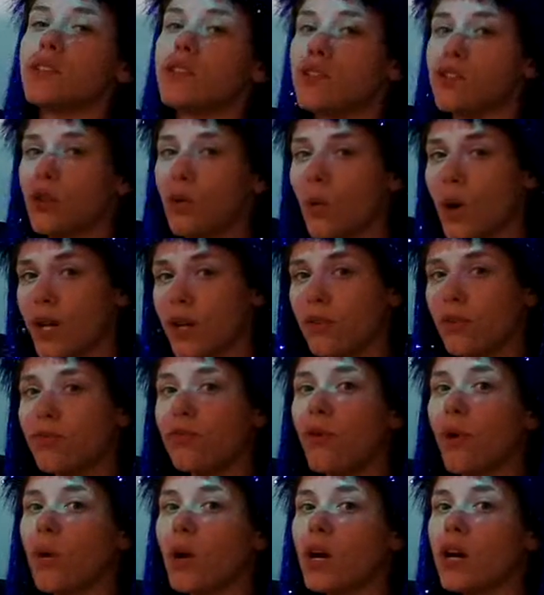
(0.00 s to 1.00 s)
is
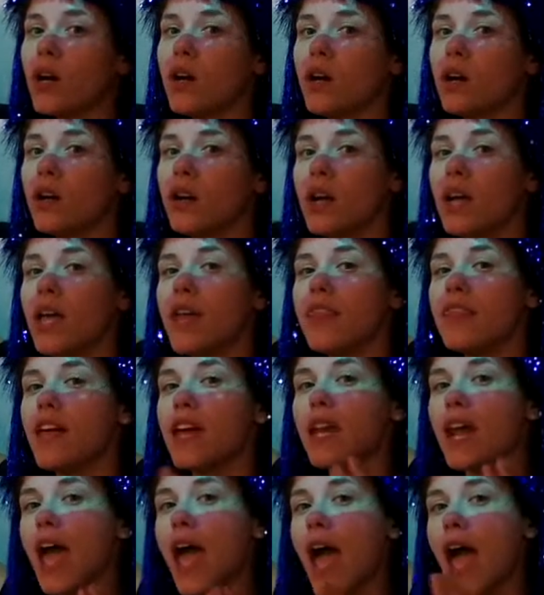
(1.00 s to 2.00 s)
24.
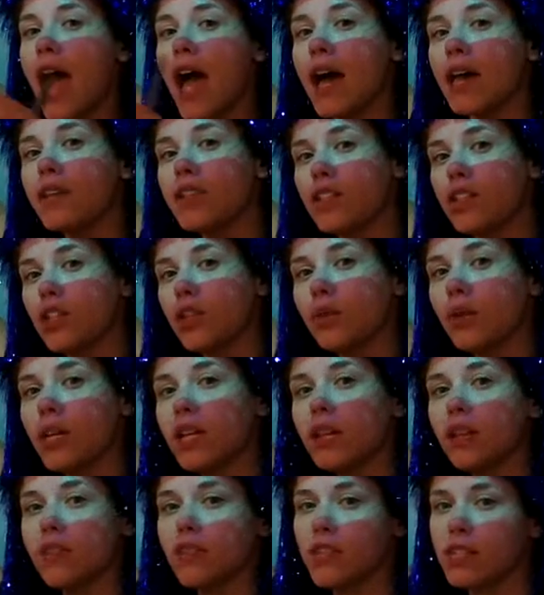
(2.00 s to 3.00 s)
Then add to
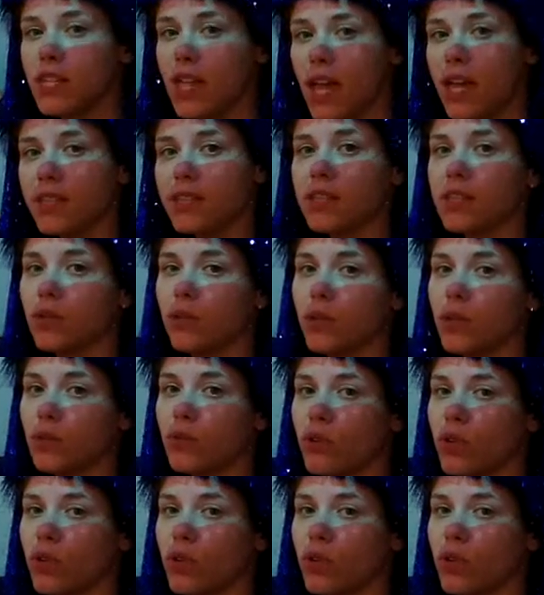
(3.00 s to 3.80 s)
it the 10s that we